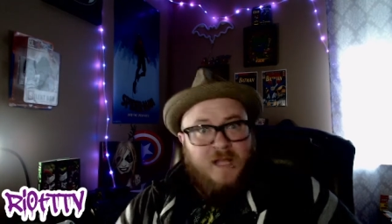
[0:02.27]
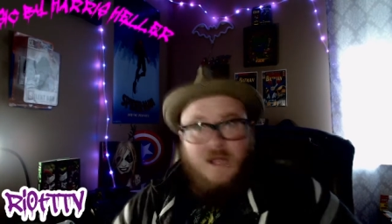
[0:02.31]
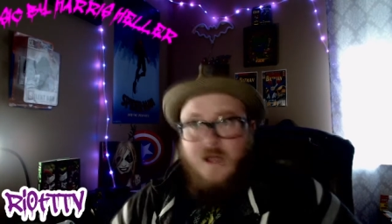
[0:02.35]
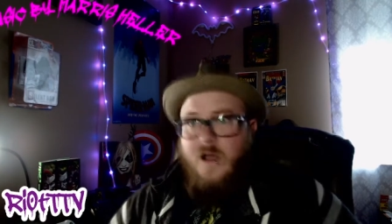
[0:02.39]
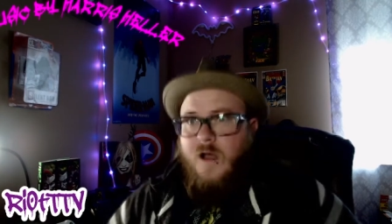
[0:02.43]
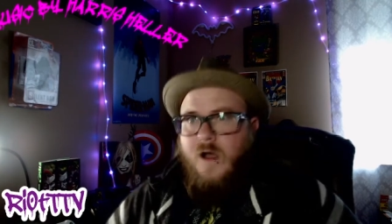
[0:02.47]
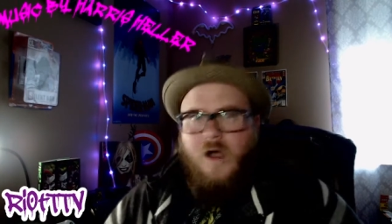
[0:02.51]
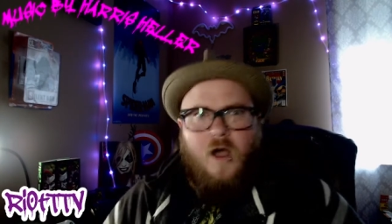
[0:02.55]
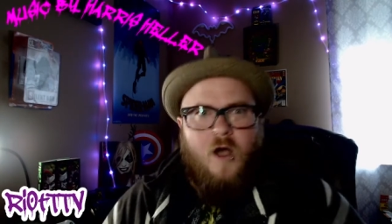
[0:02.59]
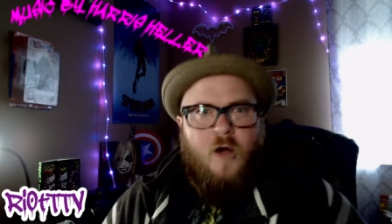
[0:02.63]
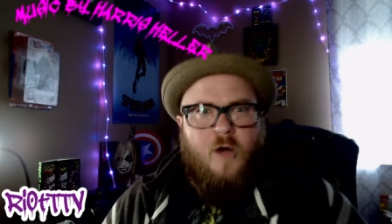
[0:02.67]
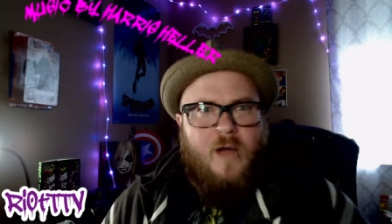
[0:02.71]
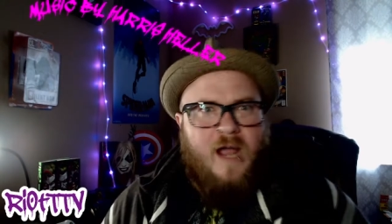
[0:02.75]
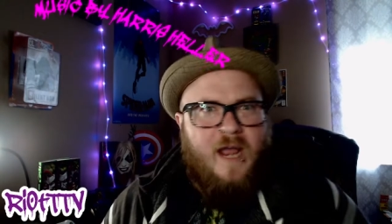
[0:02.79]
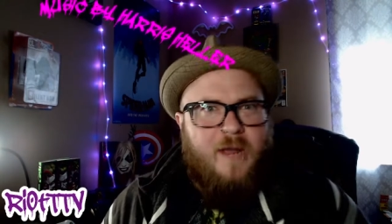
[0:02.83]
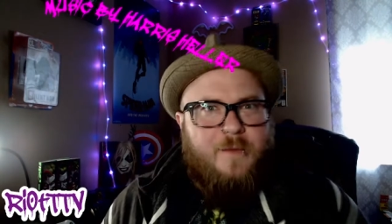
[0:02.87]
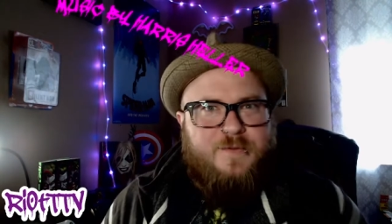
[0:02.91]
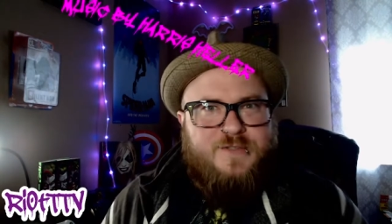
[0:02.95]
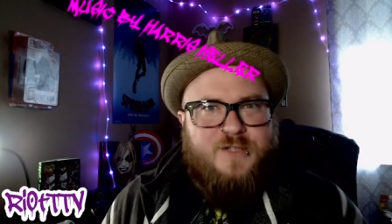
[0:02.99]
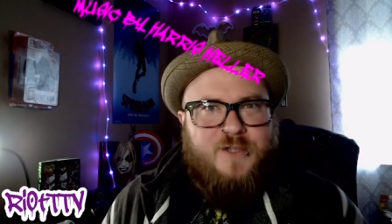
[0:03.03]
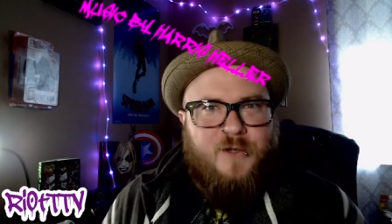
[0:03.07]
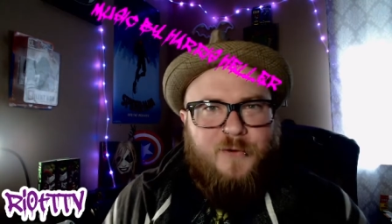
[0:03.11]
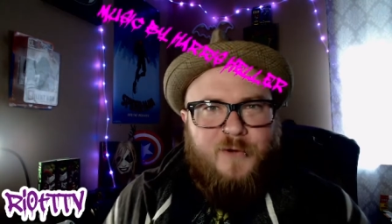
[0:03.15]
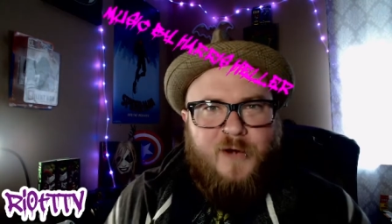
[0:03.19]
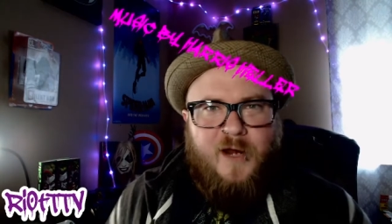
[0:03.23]
Oh, hey,
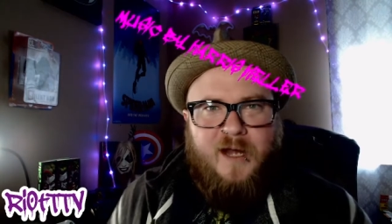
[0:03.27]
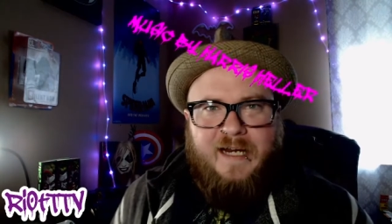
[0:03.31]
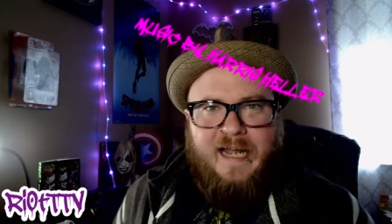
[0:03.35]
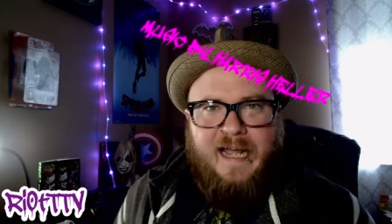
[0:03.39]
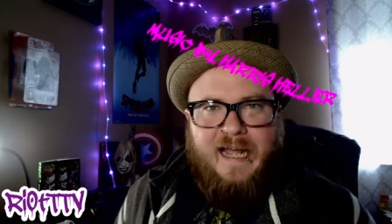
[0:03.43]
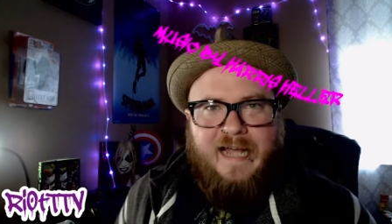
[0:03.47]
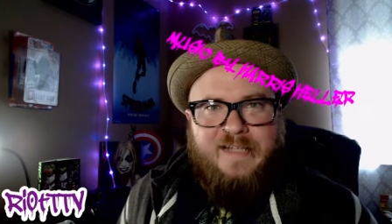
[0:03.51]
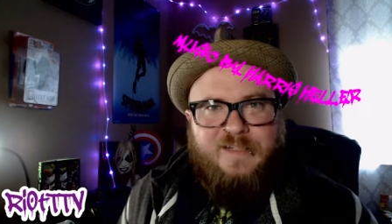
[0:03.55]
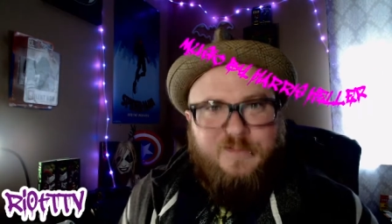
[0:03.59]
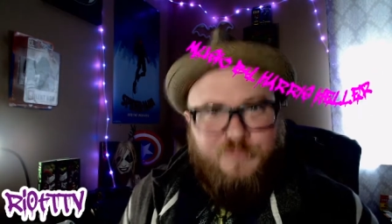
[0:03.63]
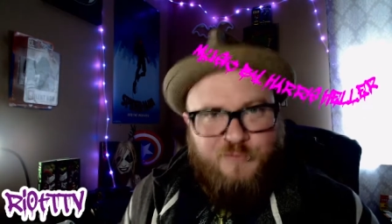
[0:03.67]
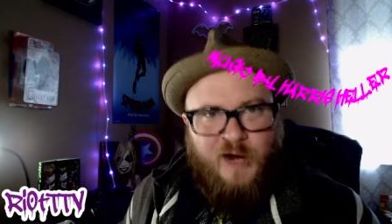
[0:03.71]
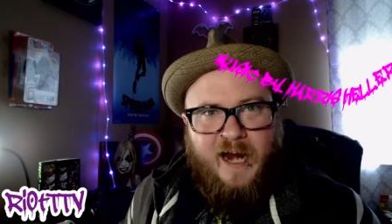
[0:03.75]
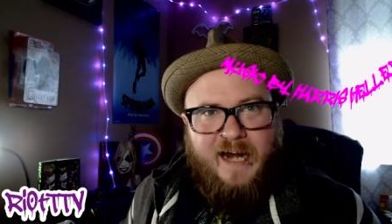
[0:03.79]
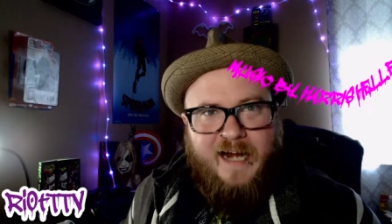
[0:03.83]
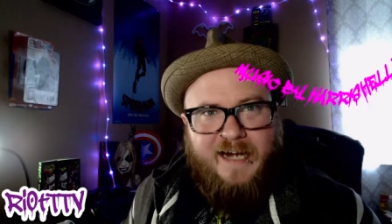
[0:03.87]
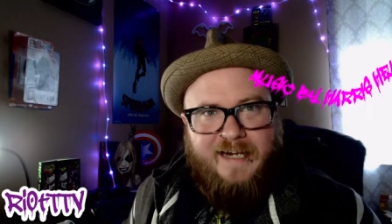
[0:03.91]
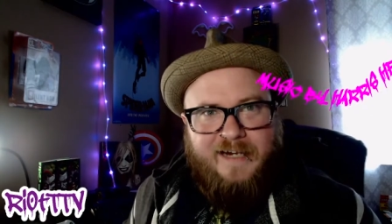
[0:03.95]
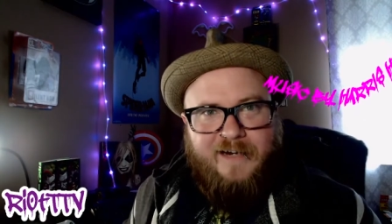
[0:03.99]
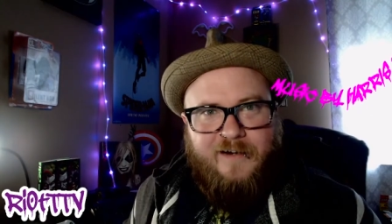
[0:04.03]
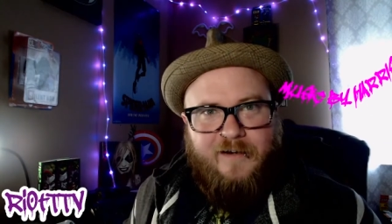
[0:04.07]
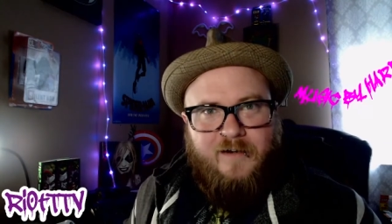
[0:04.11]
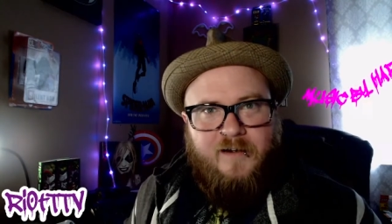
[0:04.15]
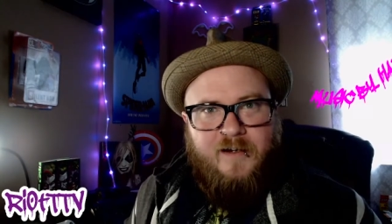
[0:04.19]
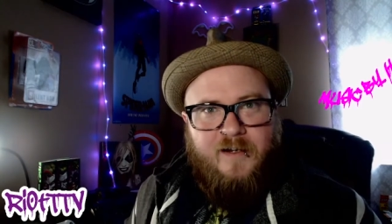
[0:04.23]
what's going on, guys? Right
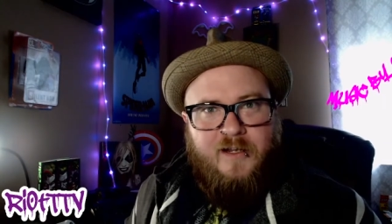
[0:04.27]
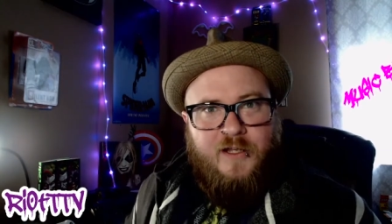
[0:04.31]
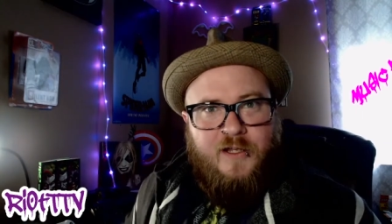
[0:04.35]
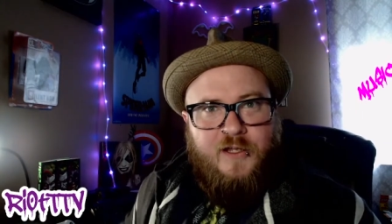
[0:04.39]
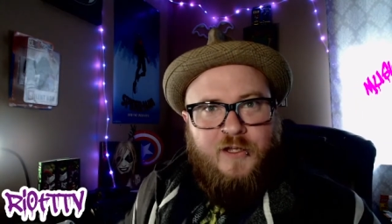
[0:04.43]
here.